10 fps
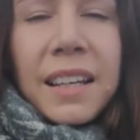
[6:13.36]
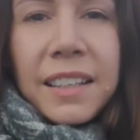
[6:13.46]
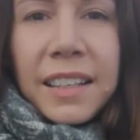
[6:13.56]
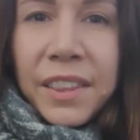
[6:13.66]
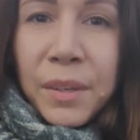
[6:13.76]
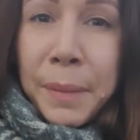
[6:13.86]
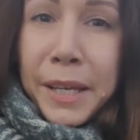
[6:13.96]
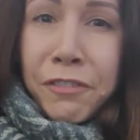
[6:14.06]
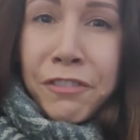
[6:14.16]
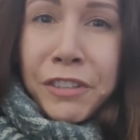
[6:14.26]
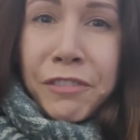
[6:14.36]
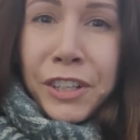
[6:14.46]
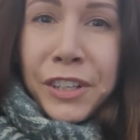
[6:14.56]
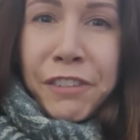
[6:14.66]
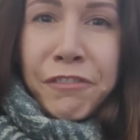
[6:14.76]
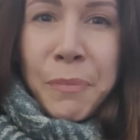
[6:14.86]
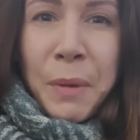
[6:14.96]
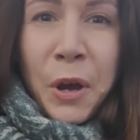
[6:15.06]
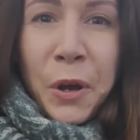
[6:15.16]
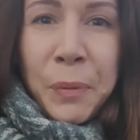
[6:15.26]
Another benefit of learning
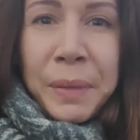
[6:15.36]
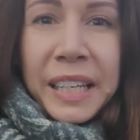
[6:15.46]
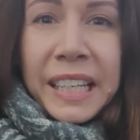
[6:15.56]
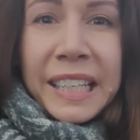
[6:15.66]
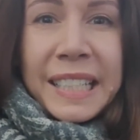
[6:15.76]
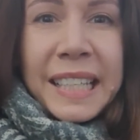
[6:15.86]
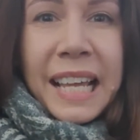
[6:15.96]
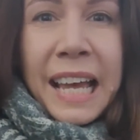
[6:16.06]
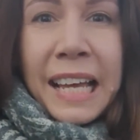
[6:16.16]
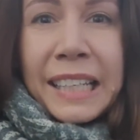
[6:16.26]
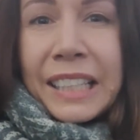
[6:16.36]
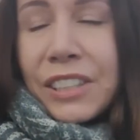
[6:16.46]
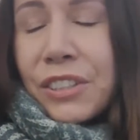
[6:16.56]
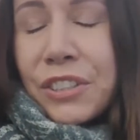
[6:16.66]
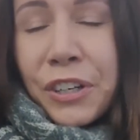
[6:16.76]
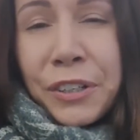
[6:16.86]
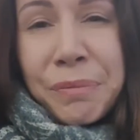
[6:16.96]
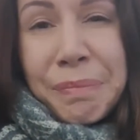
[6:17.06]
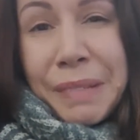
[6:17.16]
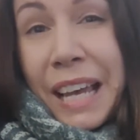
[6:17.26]
from home is that you
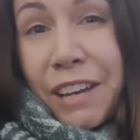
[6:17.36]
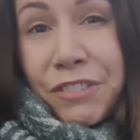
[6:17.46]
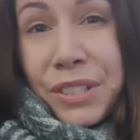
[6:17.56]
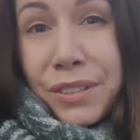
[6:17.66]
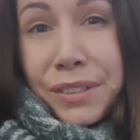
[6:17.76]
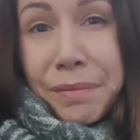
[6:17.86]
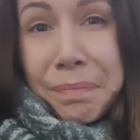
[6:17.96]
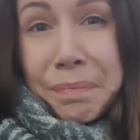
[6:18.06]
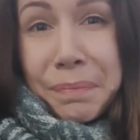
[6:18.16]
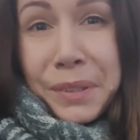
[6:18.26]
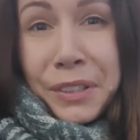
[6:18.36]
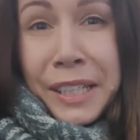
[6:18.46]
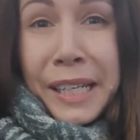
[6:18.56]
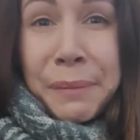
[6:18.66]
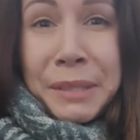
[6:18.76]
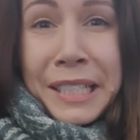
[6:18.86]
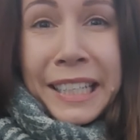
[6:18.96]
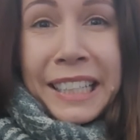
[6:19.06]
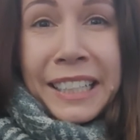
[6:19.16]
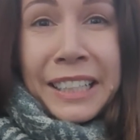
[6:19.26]
don't have to put on any
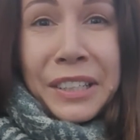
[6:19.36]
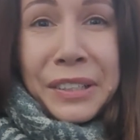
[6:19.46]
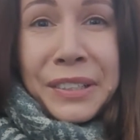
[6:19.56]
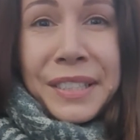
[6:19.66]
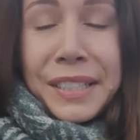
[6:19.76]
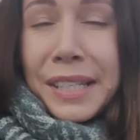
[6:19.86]
particular clothes.